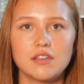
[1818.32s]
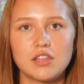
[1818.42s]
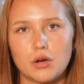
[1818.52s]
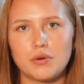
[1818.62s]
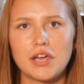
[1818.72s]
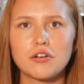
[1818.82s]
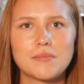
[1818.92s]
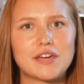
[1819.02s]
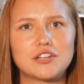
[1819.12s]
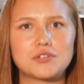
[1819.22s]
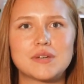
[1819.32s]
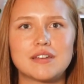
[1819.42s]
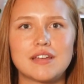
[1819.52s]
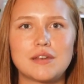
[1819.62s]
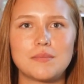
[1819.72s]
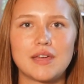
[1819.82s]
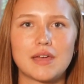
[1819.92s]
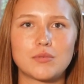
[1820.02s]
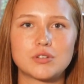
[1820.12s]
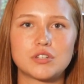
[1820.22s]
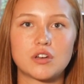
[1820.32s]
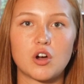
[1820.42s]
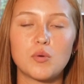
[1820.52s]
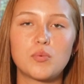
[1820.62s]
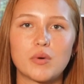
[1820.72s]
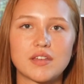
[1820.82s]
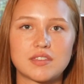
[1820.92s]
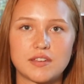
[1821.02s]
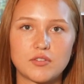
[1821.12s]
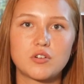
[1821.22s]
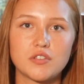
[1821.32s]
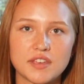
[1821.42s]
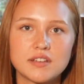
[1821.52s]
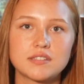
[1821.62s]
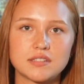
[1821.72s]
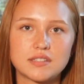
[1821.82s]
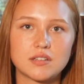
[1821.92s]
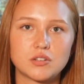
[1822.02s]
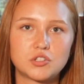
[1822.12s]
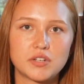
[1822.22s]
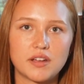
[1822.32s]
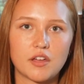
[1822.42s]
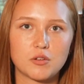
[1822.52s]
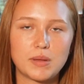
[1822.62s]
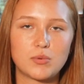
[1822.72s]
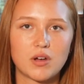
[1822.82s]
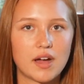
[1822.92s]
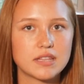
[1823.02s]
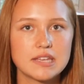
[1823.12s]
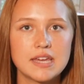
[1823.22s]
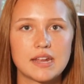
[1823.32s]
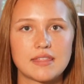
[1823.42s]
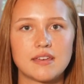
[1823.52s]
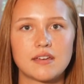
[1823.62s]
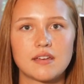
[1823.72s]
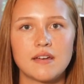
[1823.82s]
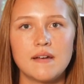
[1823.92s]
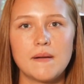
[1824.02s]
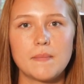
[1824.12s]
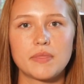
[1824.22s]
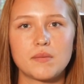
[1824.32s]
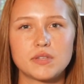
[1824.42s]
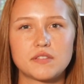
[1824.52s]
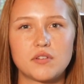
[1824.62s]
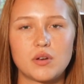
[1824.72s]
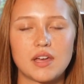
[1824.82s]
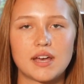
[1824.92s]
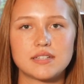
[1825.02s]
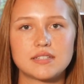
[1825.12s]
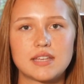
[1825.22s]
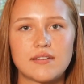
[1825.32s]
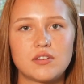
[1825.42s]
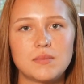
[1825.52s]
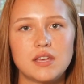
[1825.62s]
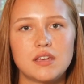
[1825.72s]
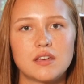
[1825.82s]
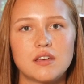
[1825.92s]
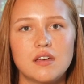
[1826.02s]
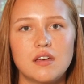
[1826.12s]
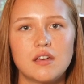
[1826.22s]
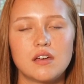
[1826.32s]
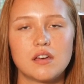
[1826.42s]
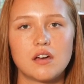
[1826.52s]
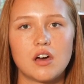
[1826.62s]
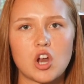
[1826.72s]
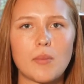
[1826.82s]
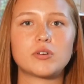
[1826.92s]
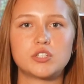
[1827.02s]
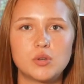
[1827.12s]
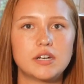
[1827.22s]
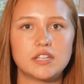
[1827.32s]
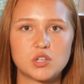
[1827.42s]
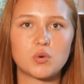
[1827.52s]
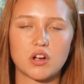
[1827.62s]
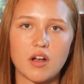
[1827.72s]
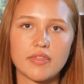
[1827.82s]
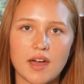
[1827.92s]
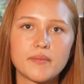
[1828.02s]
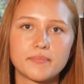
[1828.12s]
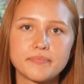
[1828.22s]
you know, anger management and being able to cope with difficult things and still treat other people kindly. And I think that misophonia has given me an opportunity to work on that.